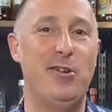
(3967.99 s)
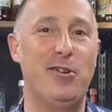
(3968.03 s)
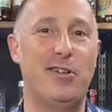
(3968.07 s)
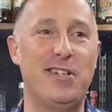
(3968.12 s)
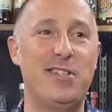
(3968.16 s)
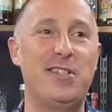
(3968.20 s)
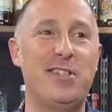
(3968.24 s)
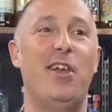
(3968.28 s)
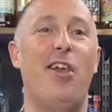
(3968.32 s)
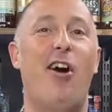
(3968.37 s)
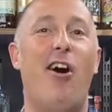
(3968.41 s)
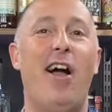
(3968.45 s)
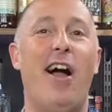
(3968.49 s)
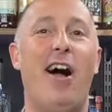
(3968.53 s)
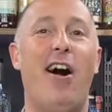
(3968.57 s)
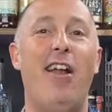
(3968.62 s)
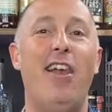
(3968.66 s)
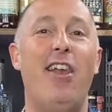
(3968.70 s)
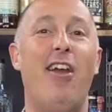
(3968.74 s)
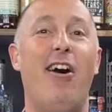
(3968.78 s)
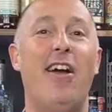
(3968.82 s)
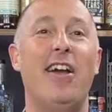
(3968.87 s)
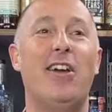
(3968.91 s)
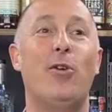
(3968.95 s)
because I
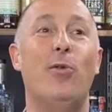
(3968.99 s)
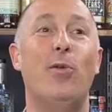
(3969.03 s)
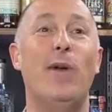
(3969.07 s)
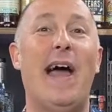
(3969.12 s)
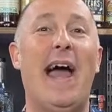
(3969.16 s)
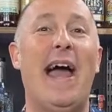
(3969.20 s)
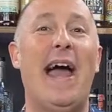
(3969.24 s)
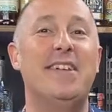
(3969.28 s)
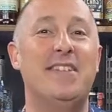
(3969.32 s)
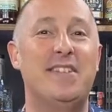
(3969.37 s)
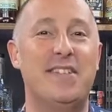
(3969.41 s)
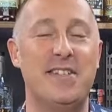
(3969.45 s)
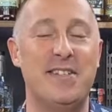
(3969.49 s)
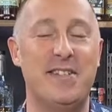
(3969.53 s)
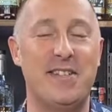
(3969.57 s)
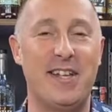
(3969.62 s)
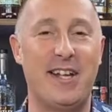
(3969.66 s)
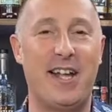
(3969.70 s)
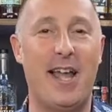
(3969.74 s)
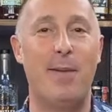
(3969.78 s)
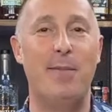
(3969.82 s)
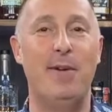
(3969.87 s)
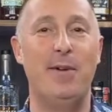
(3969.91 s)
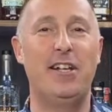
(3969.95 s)
like all the haters that
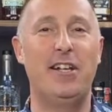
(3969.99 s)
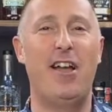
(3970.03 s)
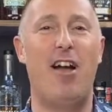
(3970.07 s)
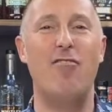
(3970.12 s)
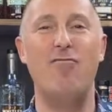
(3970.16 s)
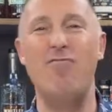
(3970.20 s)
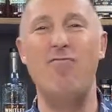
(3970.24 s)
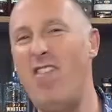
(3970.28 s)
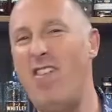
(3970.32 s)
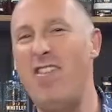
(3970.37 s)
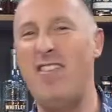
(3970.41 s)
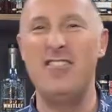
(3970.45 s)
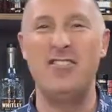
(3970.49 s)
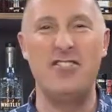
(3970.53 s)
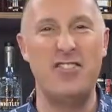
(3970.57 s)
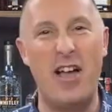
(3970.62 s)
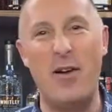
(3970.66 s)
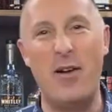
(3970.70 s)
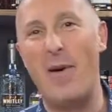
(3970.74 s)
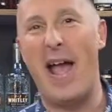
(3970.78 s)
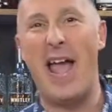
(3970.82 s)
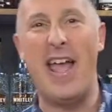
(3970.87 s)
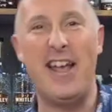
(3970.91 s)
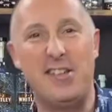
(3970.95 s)
come in and go, there's
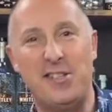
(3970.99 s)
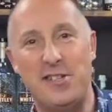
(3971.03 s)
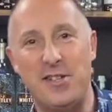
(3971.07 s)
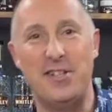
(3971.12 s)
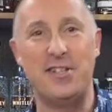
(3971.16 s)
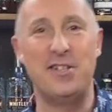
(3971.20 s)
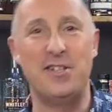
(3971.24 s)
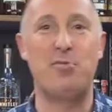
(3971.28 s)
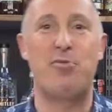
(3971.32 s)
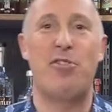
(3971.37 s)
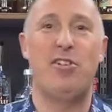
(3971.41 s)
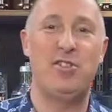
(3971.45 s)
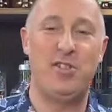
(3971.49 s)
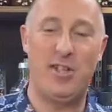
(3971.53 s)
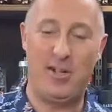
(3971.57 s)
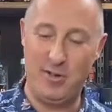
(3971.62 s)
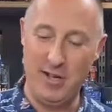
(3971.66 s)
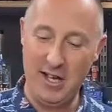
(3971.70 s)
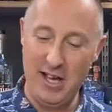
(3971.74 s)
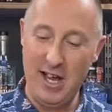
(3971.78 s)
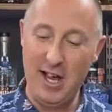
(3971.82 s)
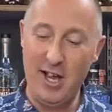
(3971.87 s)
no X in espresso.